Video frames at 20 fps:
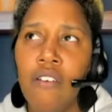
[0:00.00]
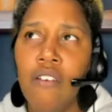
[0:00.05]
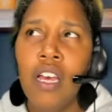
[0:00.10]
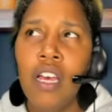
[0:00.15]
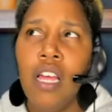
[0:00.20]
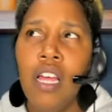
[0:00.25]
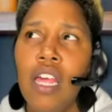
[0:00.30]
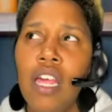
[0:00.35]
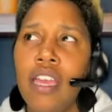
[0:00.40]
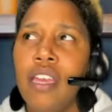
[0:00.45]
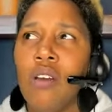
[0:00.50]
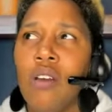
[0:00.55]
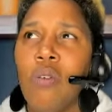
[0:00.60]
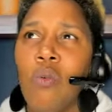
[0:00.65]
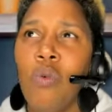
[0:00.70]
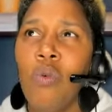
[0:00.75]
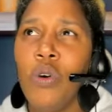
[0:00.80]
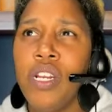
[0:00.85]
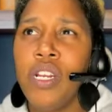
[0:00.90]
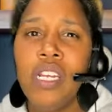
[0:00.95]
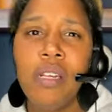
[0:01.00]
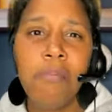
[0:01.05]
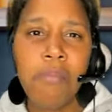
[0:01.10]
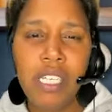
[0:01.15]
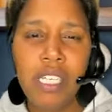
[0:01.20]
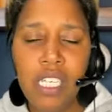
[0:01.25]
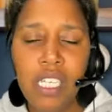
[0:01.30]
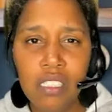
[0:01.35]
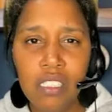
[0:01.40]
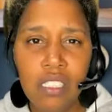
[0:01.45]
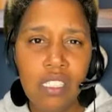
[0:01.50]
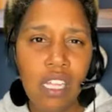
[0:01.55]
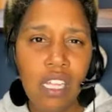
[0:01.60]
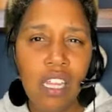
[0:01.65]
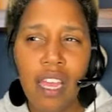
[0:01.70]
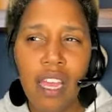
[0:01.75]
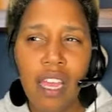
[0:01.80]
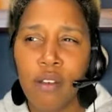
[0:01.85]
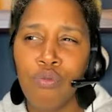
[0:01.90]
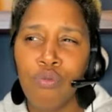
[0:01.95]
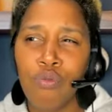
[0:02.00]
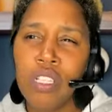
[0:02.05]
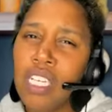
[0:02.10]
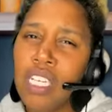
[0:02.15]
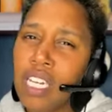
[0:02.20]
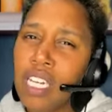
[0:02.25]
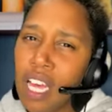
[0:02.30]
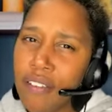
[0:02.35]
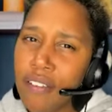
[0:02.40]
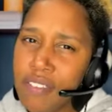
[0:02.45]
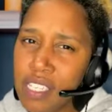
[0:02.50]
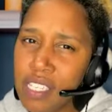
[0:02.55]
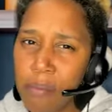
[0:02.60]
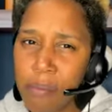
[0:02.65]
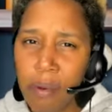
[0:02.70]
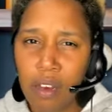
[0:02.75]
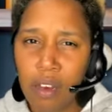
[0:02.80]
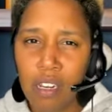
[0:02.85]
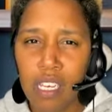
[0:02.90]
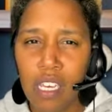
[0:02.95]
like what it means to like really love somebody,